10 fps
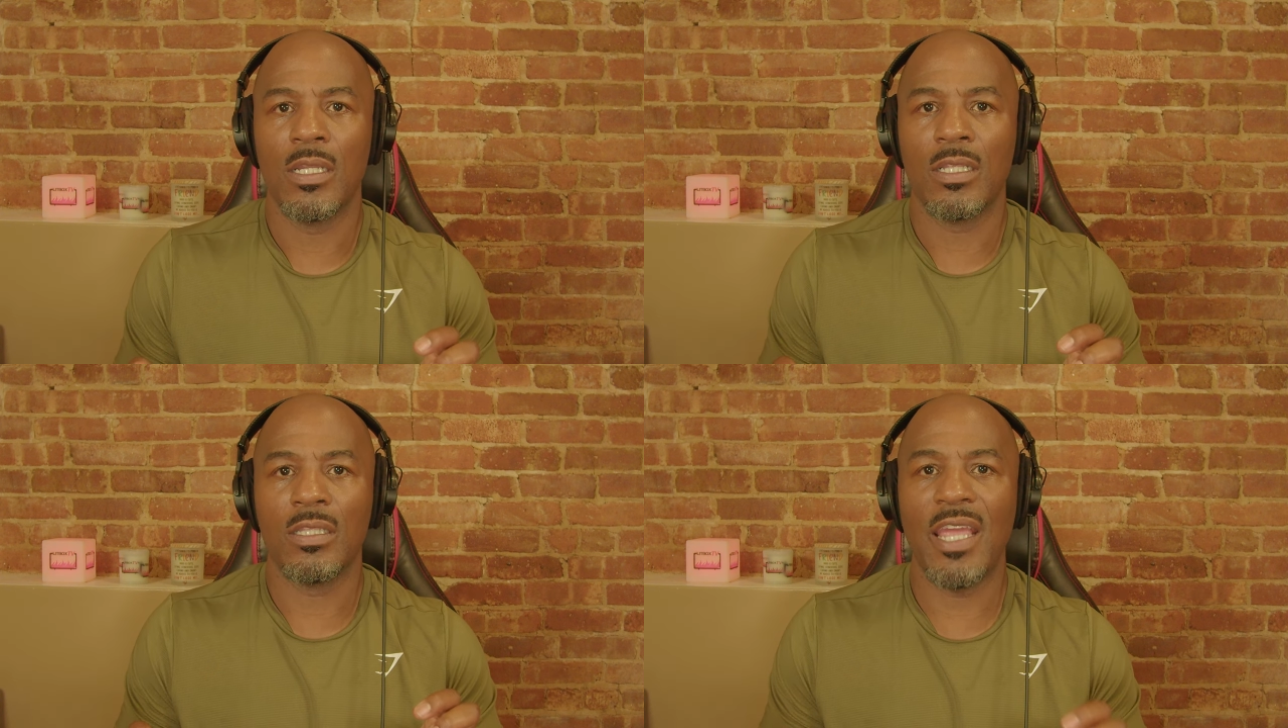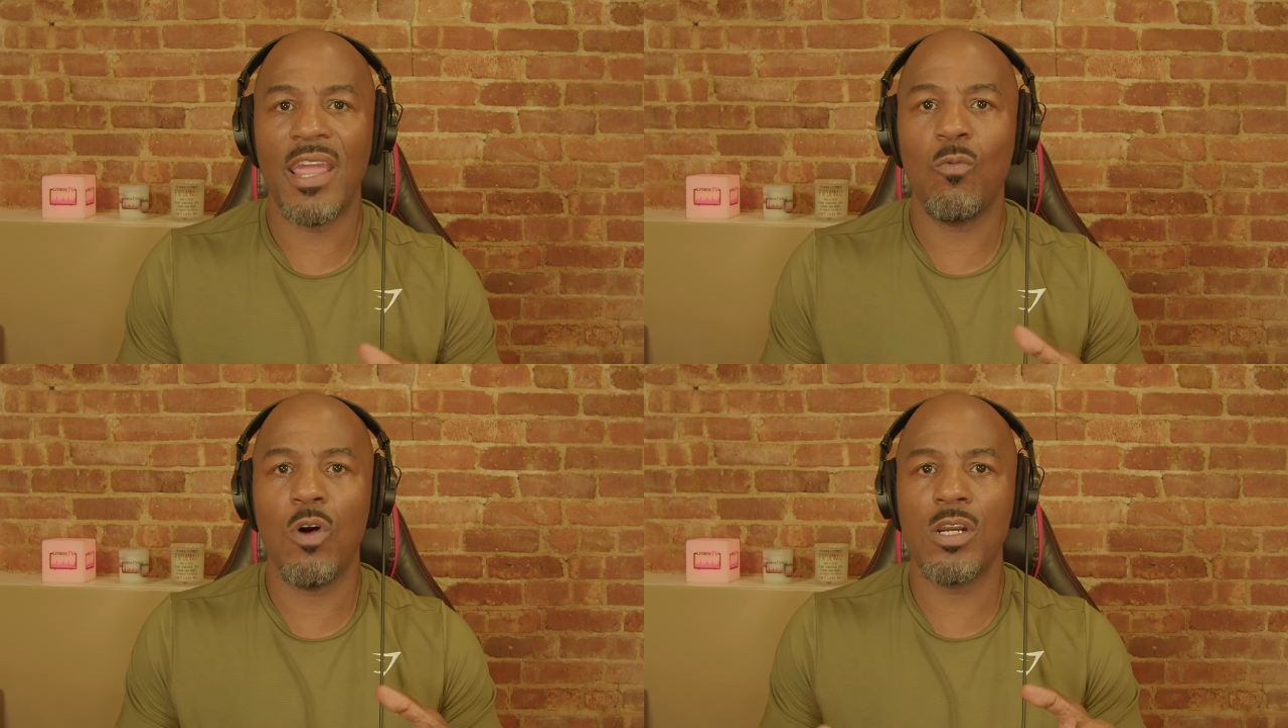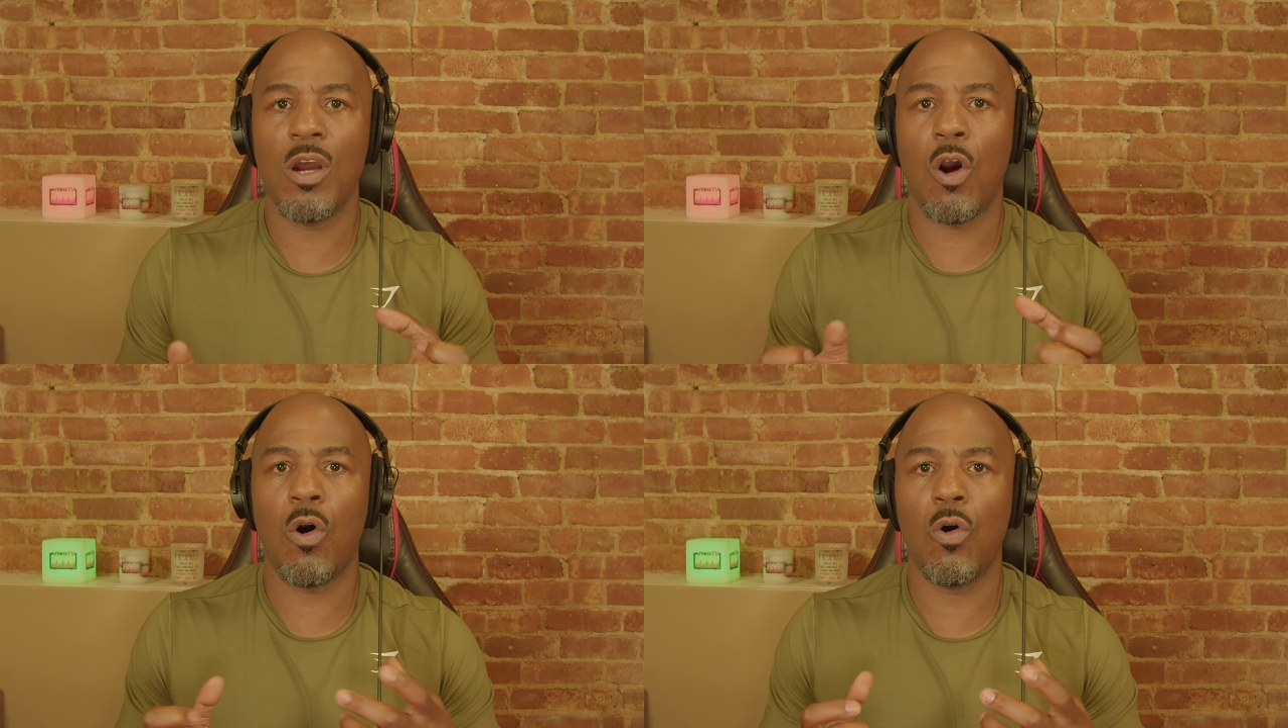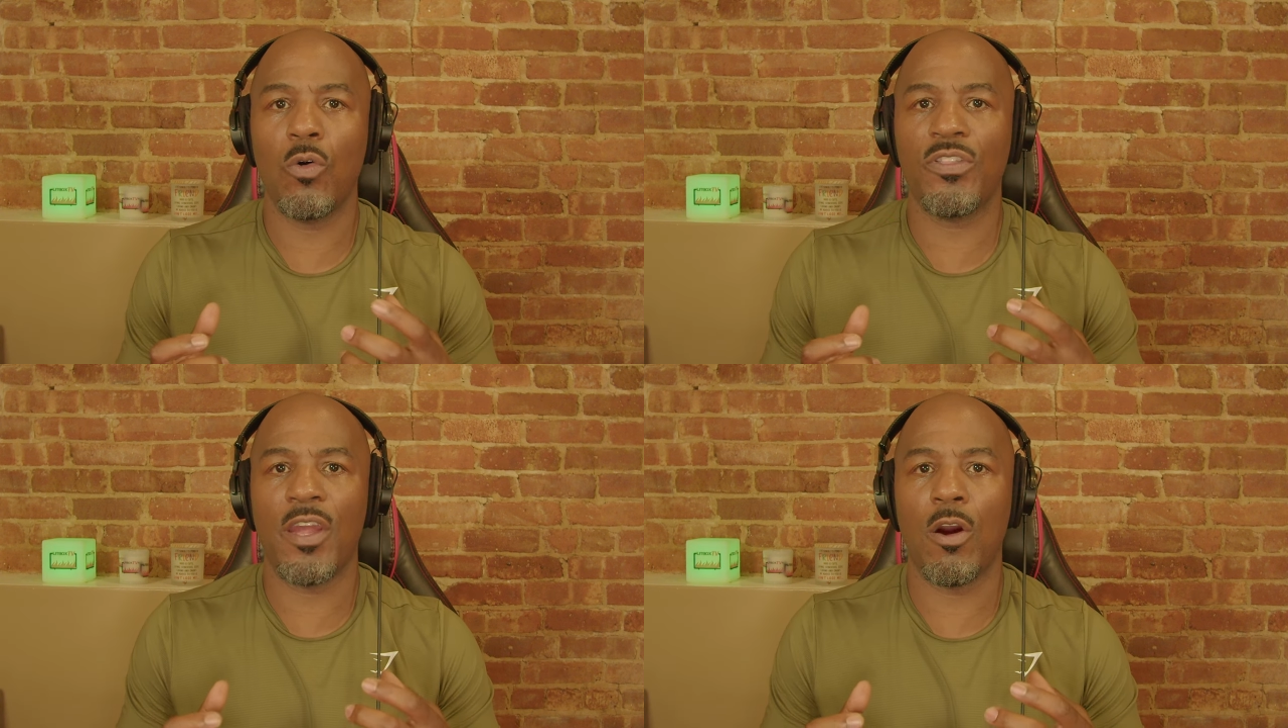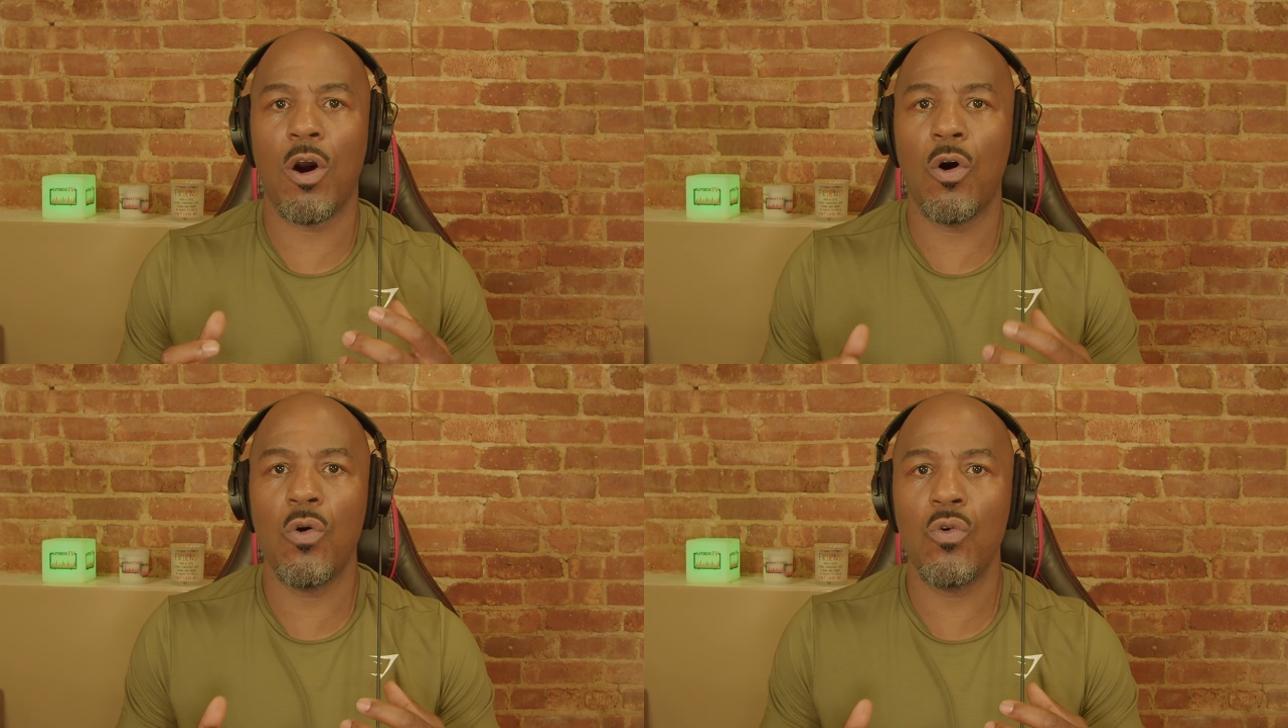they want to hold their
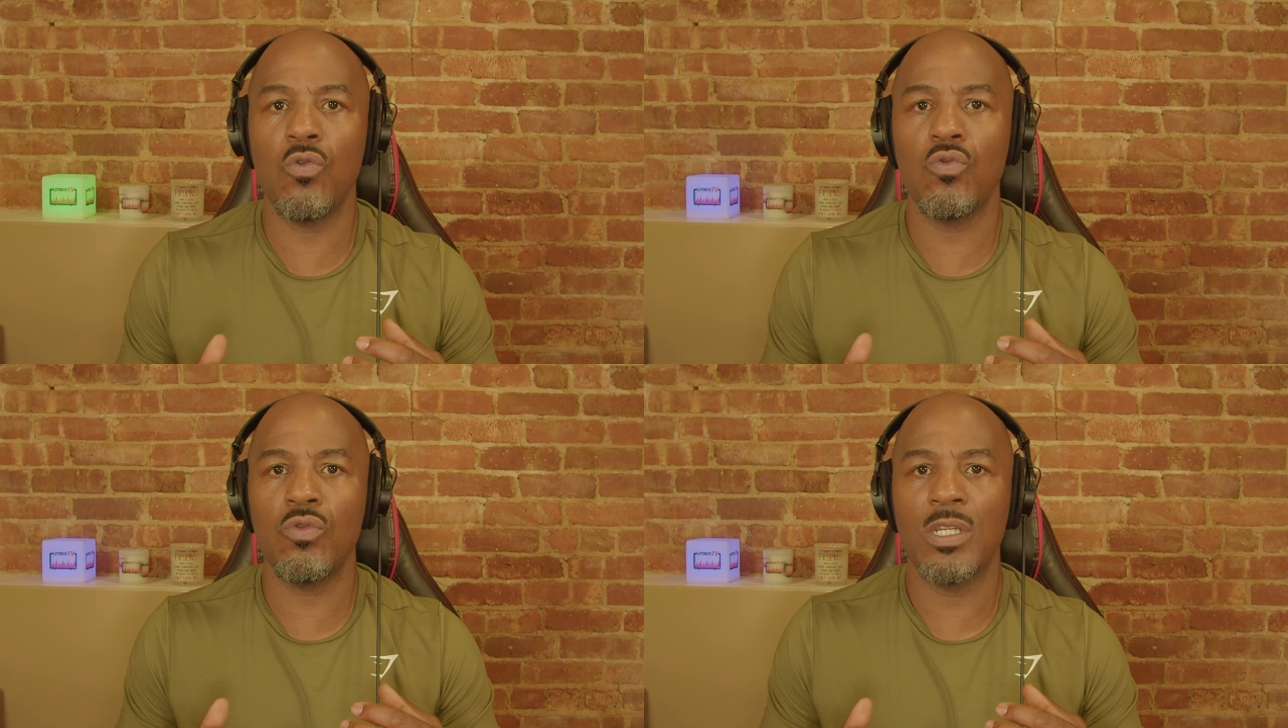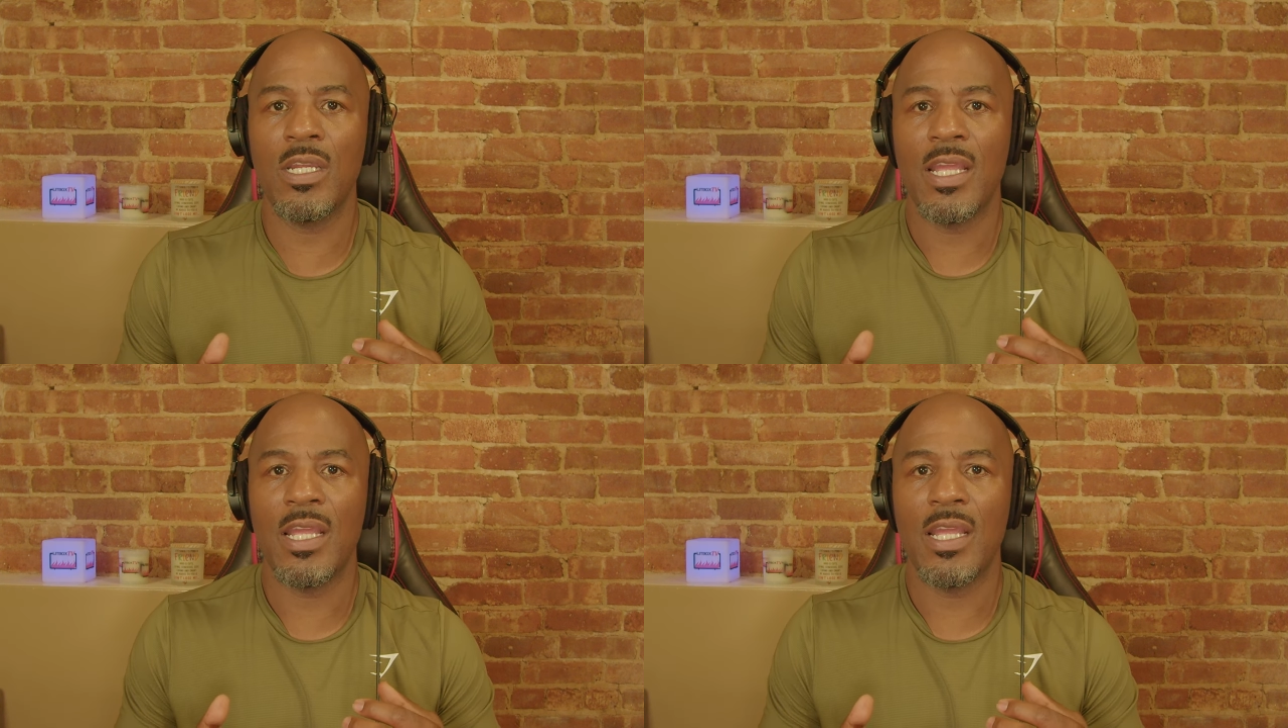own